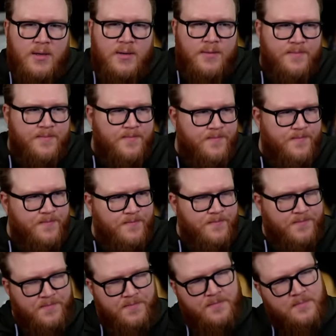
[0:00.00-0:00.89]

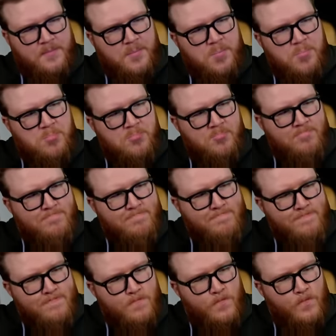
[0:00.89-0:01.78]
Nothing is said.